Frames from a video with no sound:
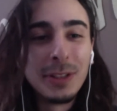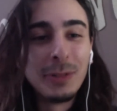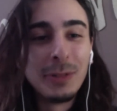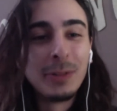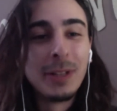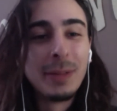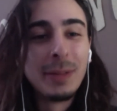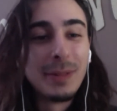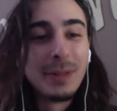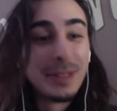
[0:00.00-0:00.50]
So,
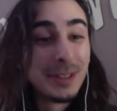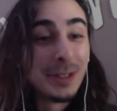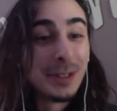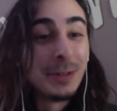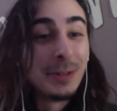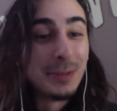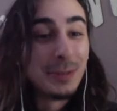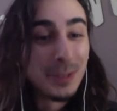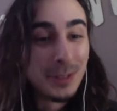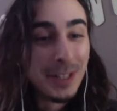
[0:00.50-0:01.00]

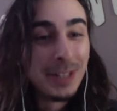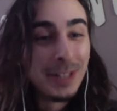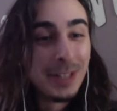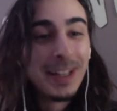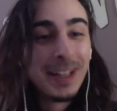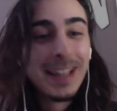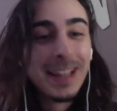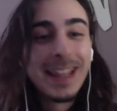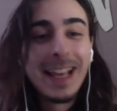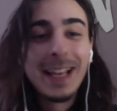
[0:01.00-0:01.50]
so
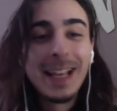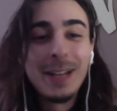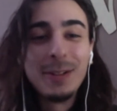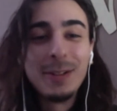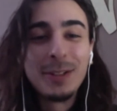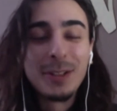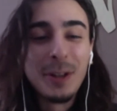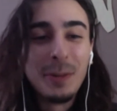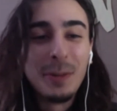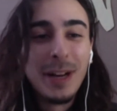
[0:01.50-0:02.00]
Dhirendra, thank you
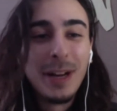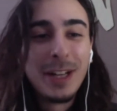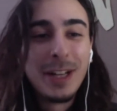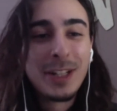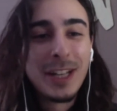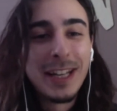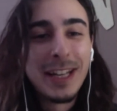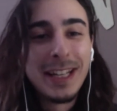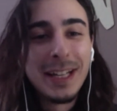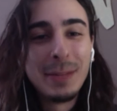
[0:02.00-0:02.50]
so
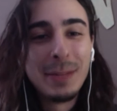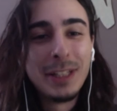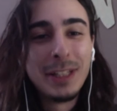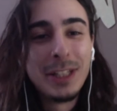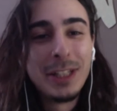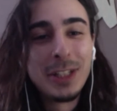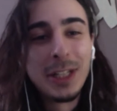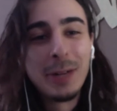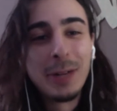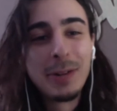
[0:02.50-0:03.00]
much, and uh,
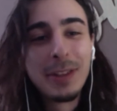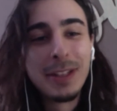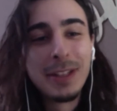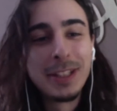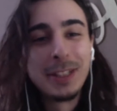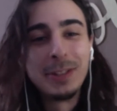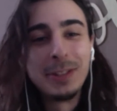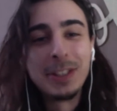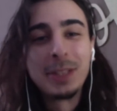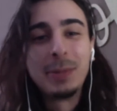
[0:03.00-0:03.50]
please share with
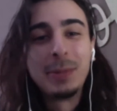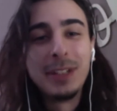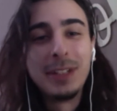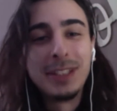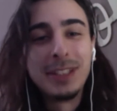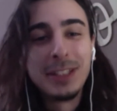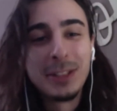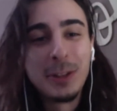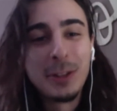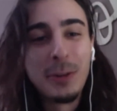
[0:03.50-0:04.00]
us your
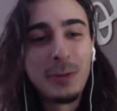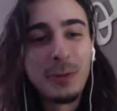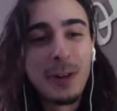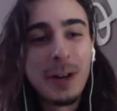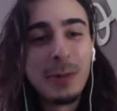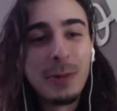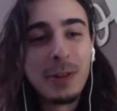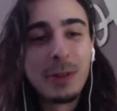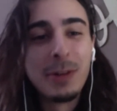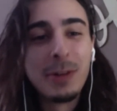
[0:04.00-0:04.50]
experiences so
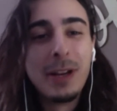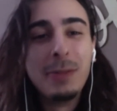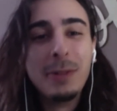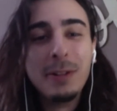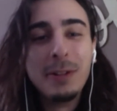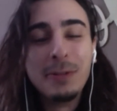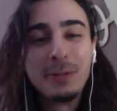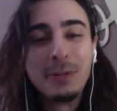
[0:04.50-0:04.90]
far with Gray Wolf.